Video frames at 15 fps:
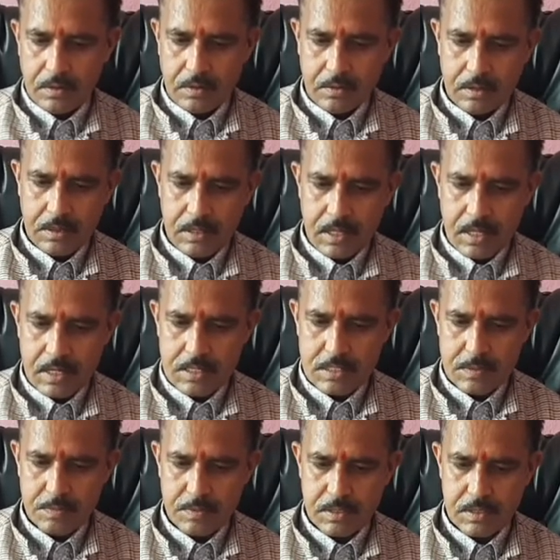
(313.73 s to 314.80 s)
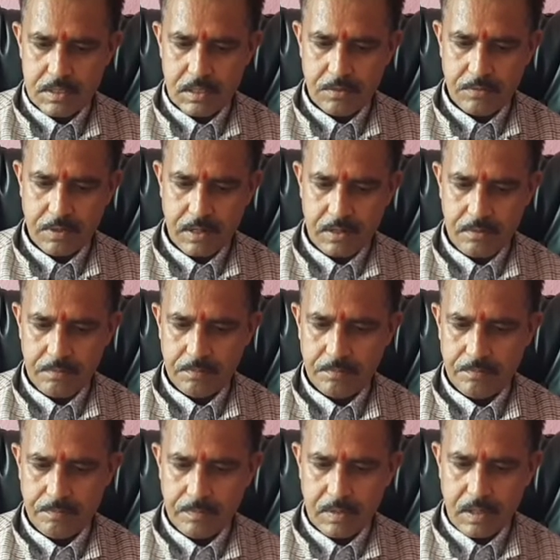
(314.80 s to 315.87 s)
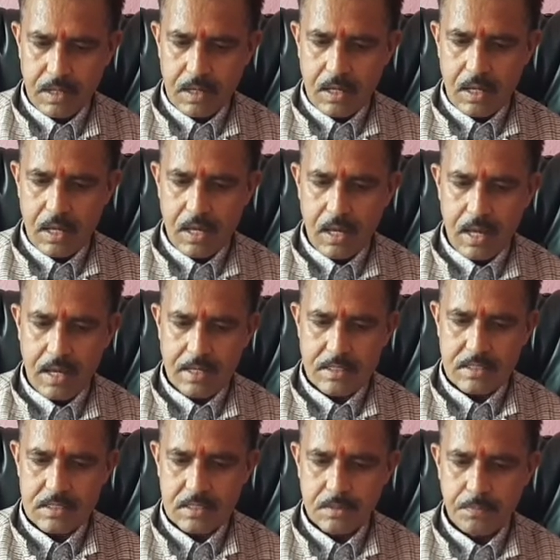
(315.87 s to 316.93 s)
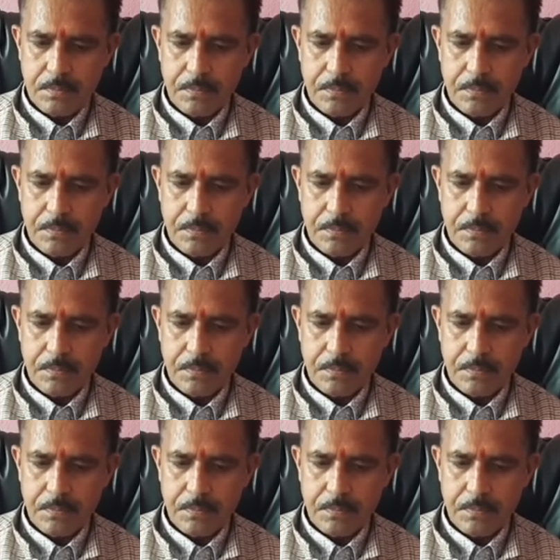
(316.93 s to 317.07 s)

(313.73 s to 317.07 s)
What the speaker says: Okay, S, P, D, F are S,